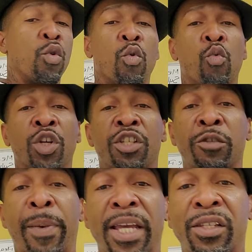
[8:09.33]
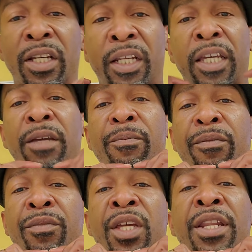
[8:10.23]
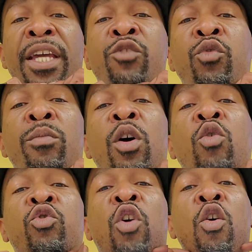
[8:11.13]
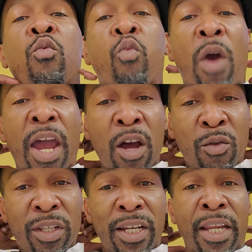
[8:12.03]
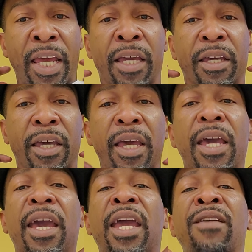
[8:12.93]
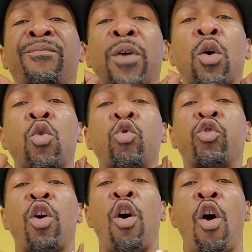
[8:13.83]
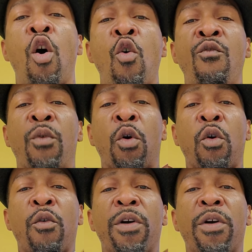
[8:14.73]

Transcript: which is basically the neck strip goes around the neck and folds over